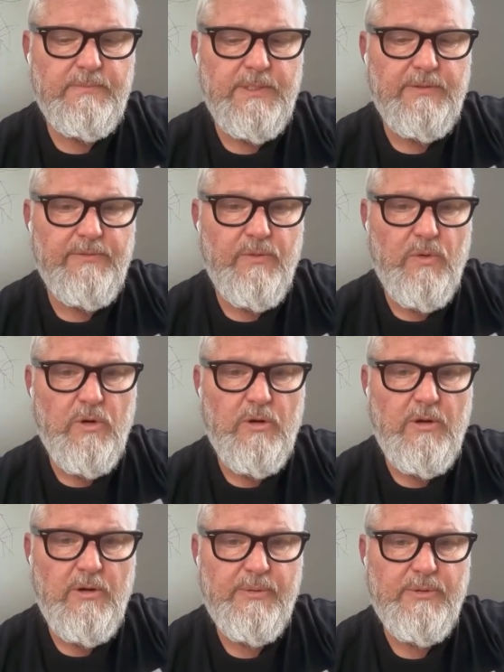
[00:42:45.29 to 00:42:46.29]

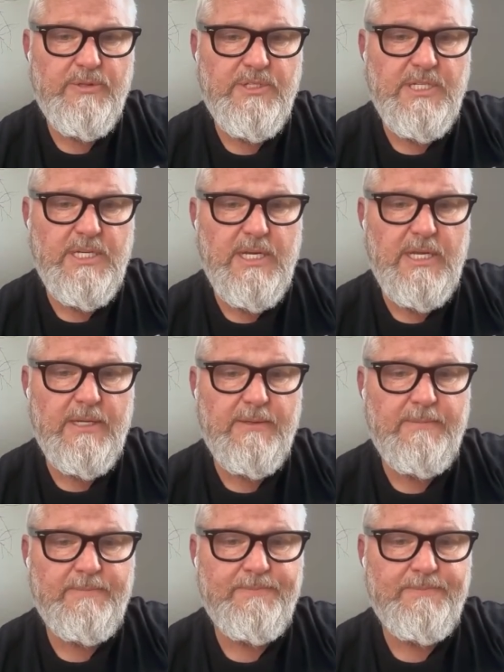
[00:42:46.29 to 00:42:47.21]
before proceeding,